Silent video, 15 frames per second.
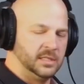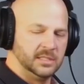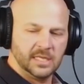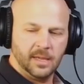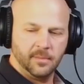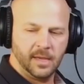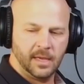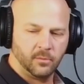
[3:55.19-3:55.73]
thing on
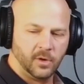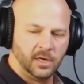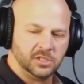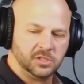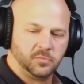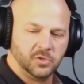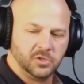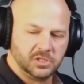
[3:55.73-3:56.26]
his iPad
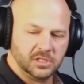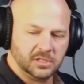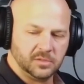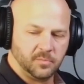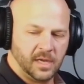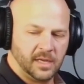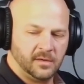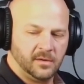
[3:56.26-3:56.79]
where I just push
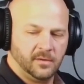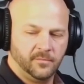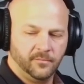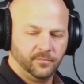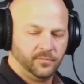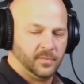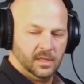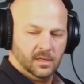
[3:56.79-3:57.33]
this
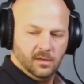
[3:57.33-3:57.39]
button